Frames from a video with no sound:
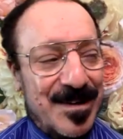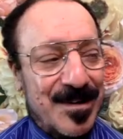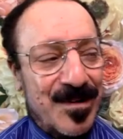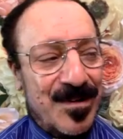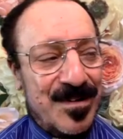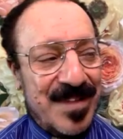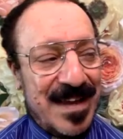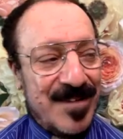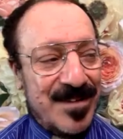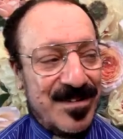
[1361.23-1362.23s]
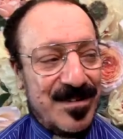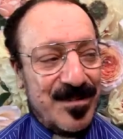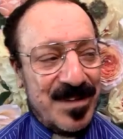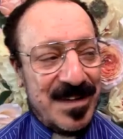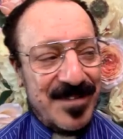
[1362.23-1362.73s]
coronavirus and
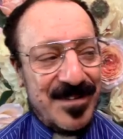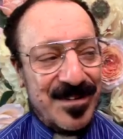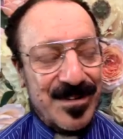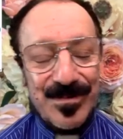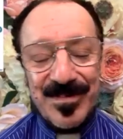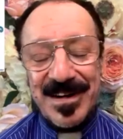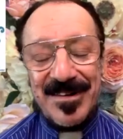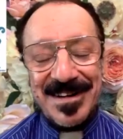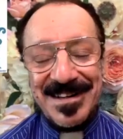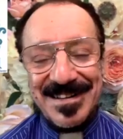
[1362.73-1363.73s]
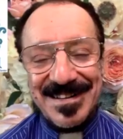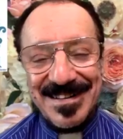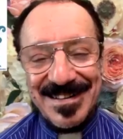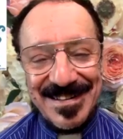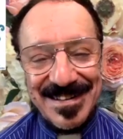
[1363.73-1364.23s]
whatever new variant
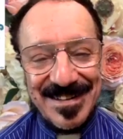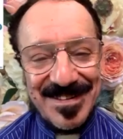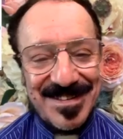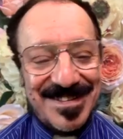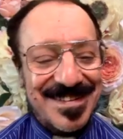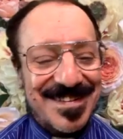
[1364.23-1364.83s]
it is.